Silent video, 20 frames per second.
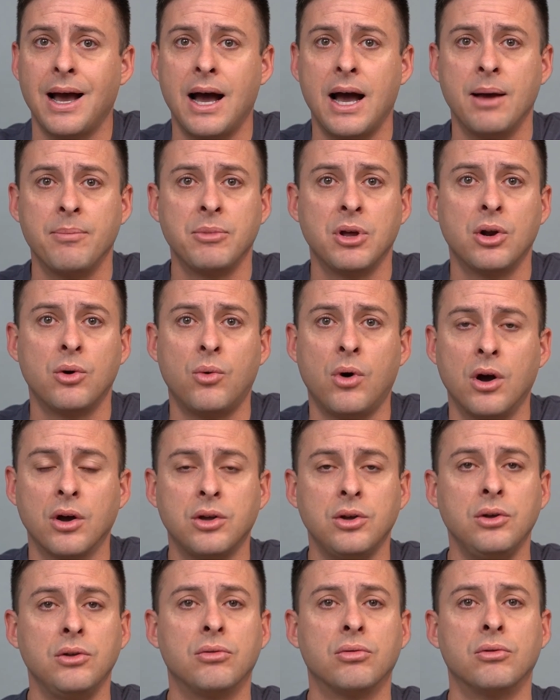I'm gonna
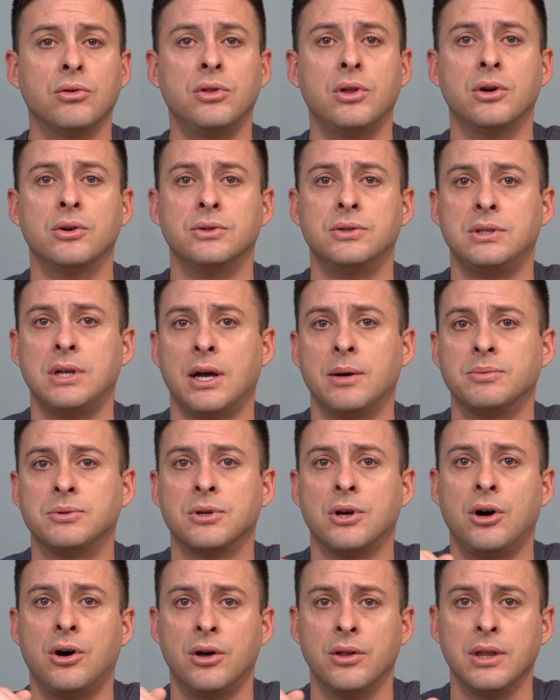walk you through those
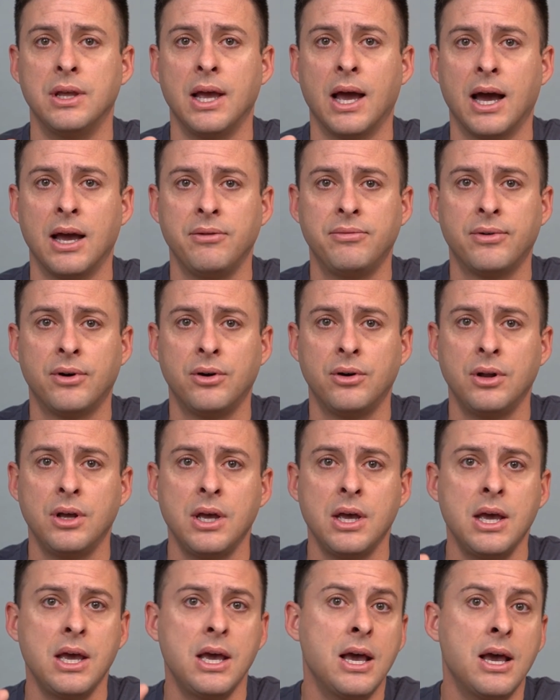steps on the iPhone,
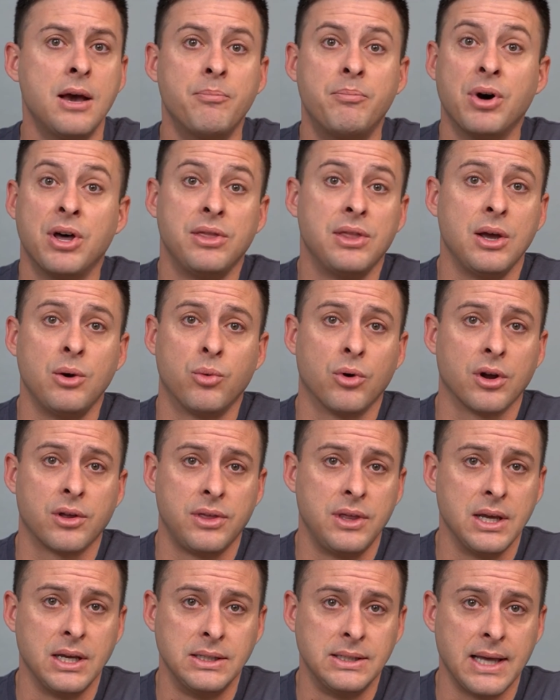but they work
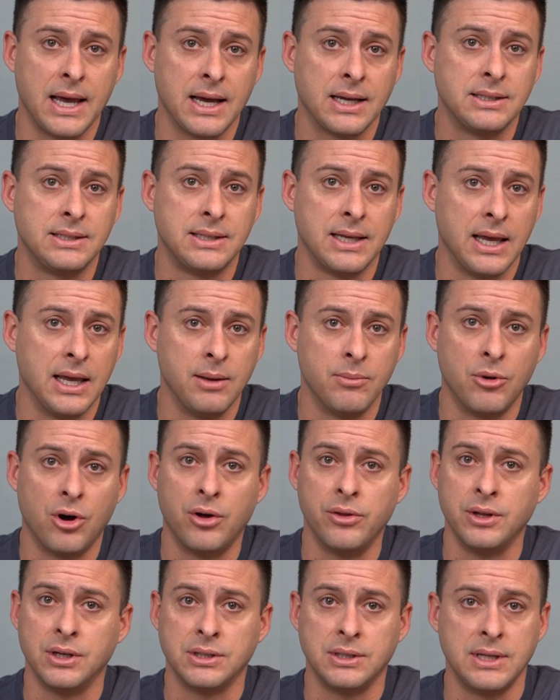the exact same
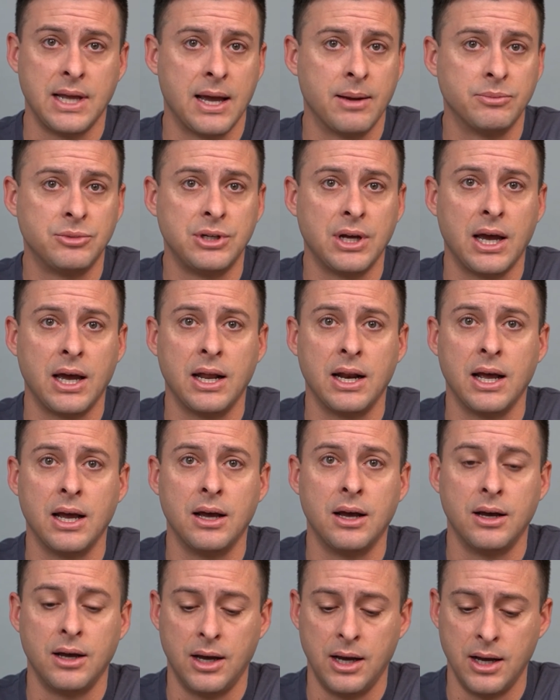on the Snapchat
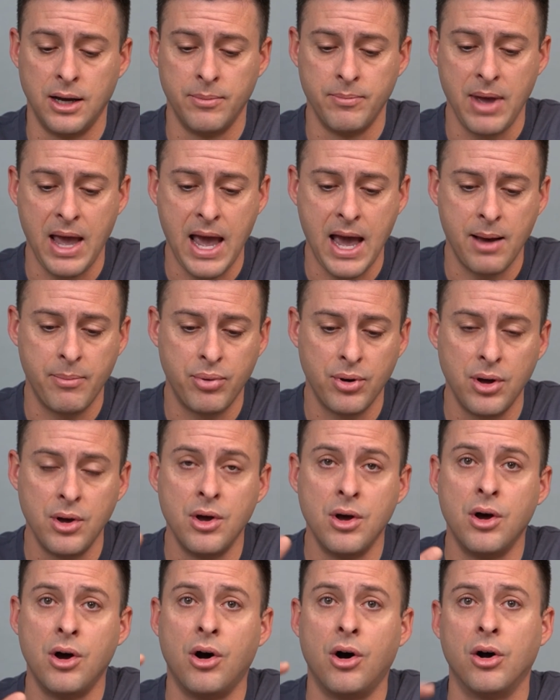um, app
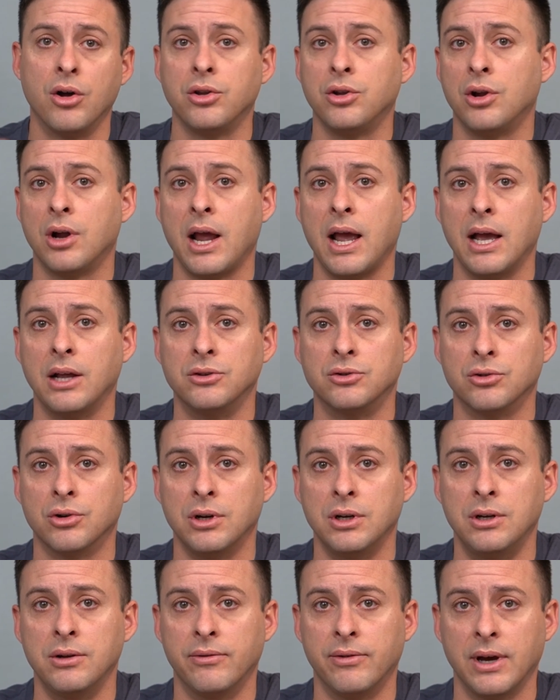on your
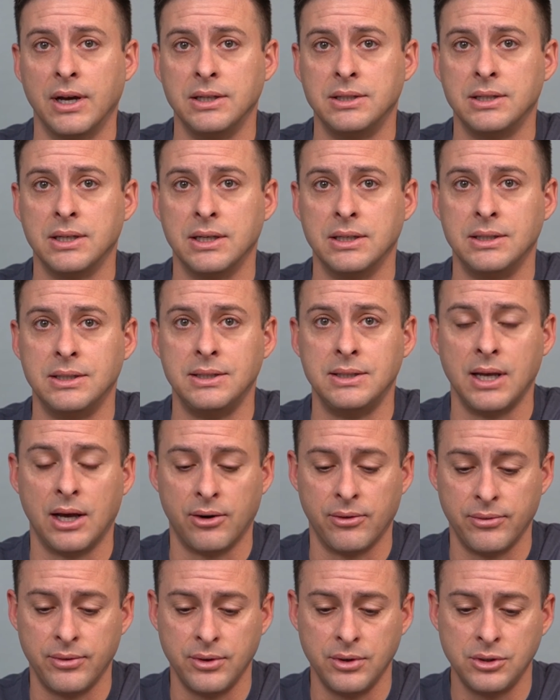Android device
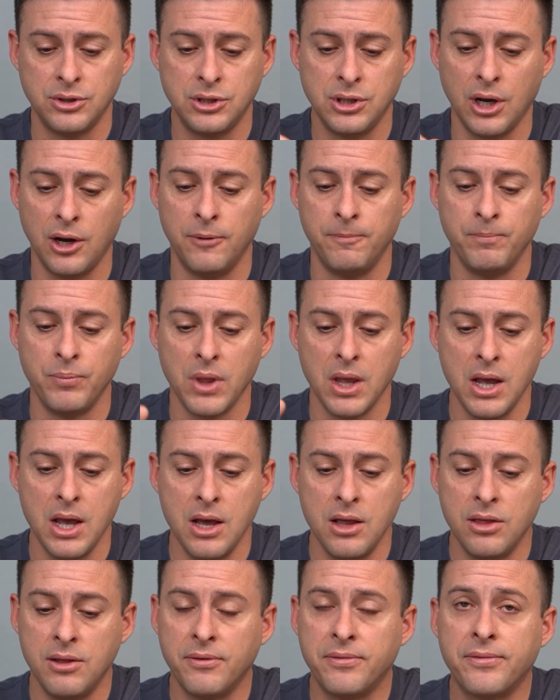itself. So
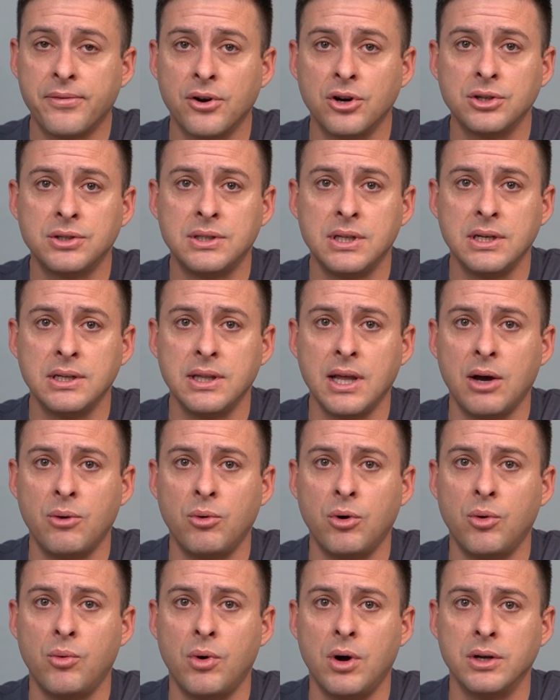the first thing that
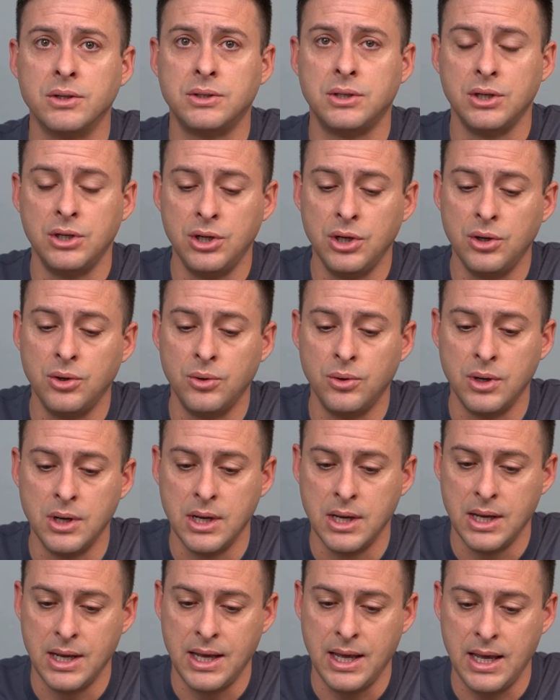we'll want to do
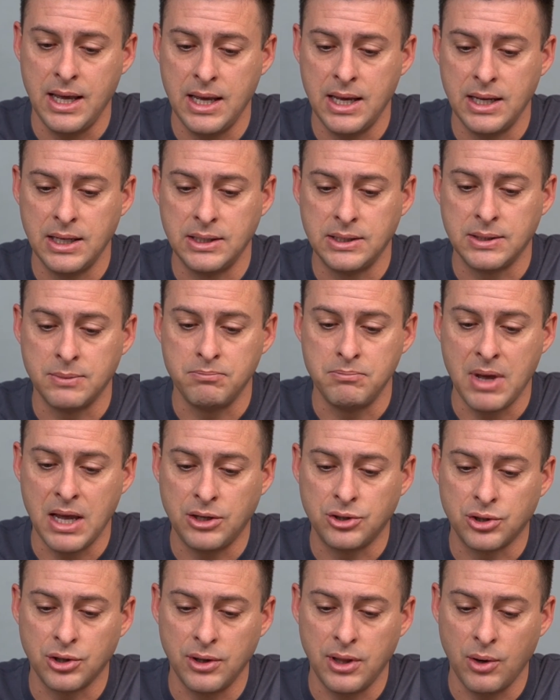is
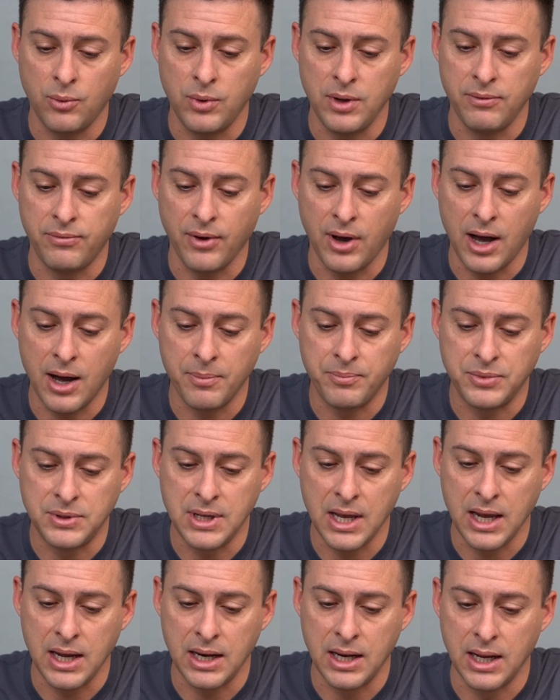make sure that we've
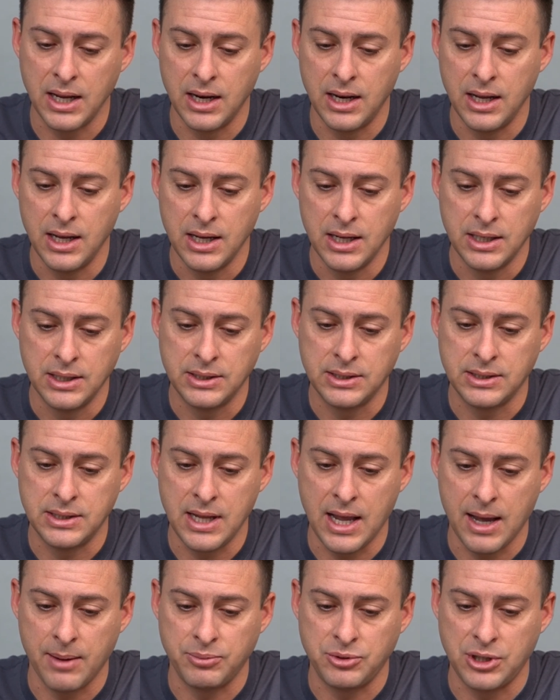updated
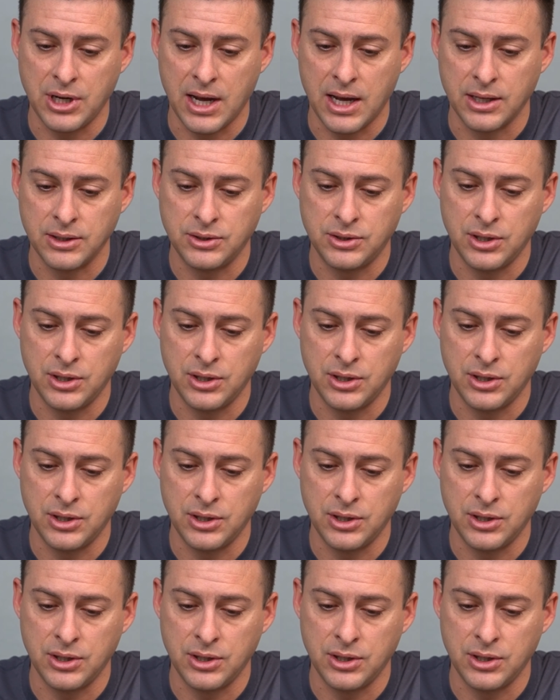Snapchat.